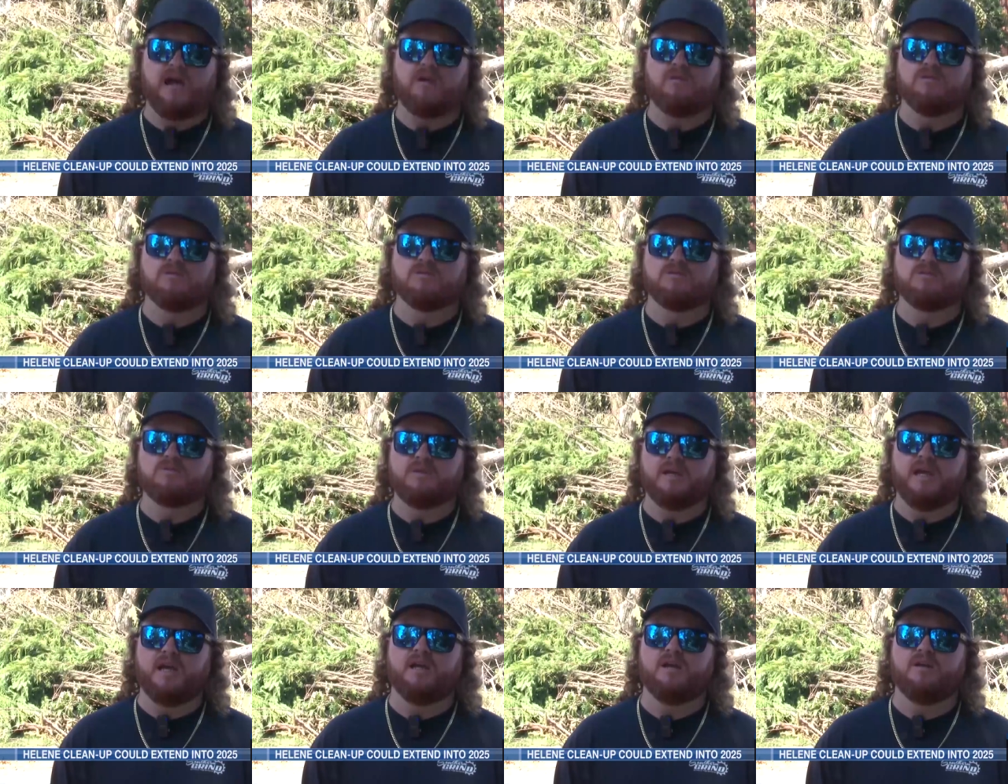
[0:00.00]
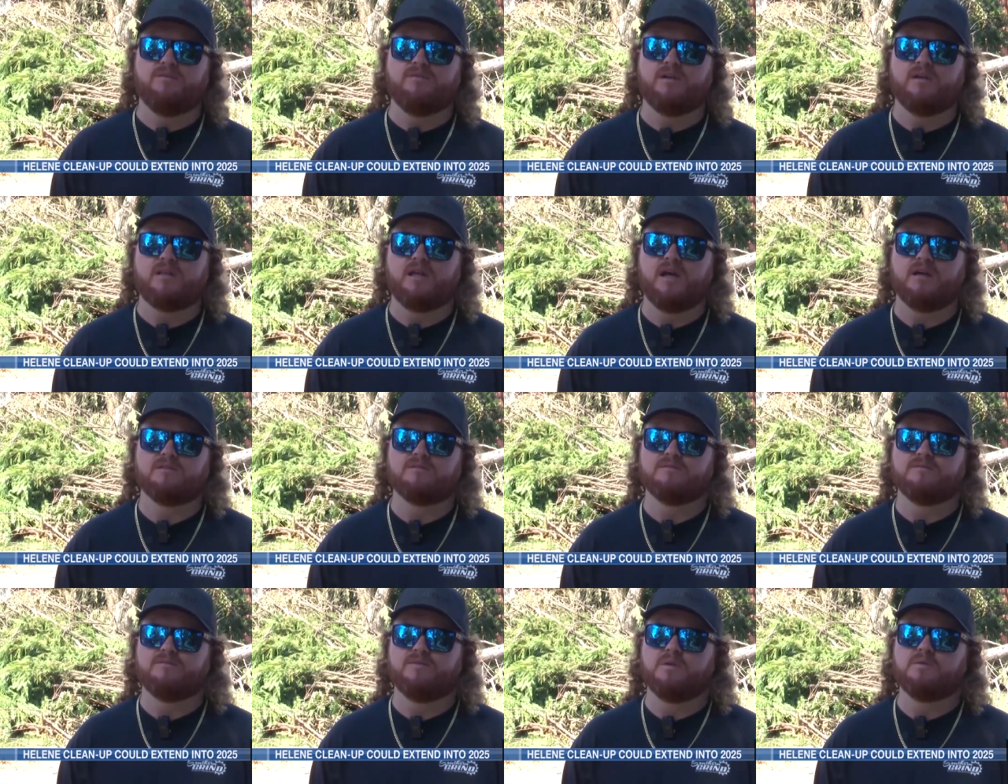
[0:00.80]
hours, we had over a
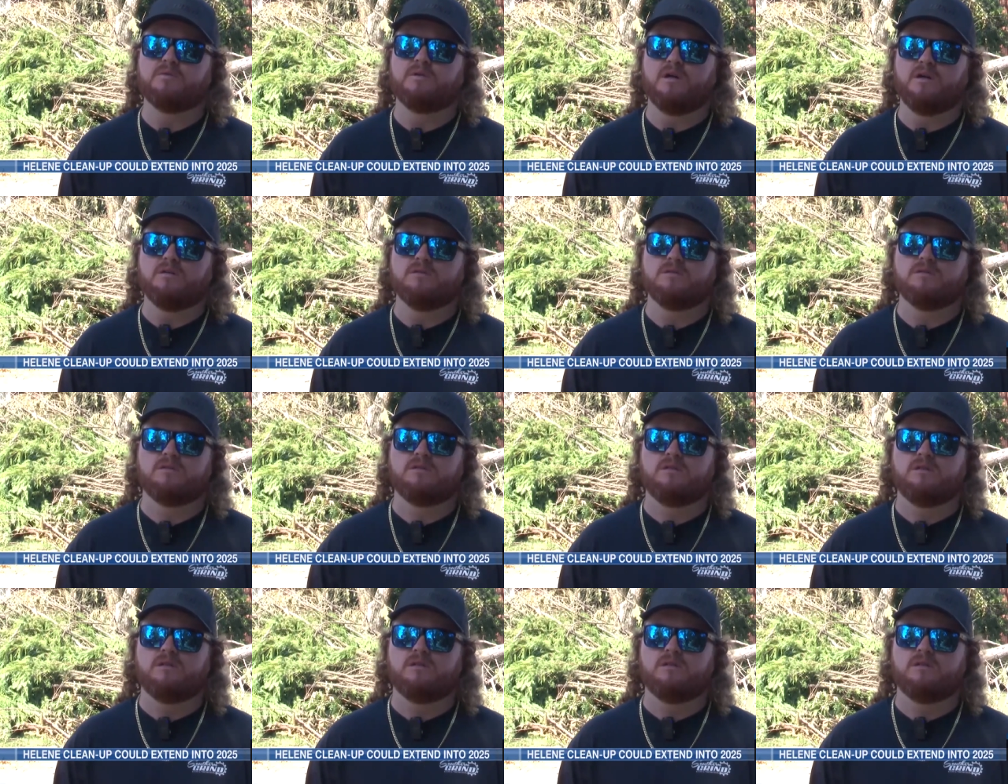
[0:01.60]
thousand phone calls.